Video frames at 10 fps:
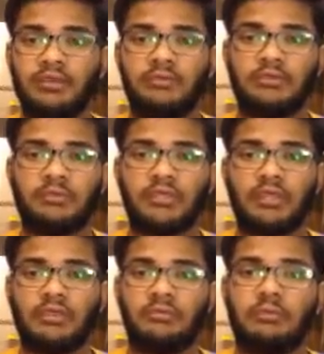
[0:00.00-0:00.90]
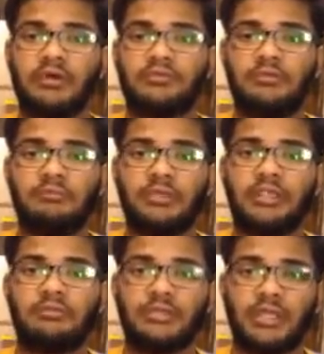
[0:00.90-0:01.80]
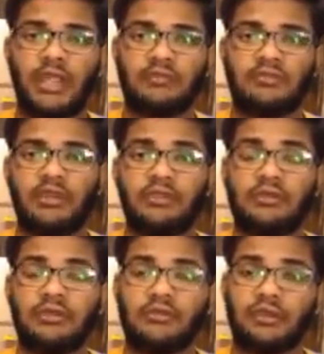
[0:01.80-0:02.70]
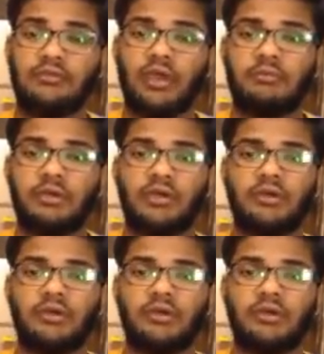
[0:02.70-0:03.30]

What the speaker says: which means that a person meets with an accident, is a truck driver.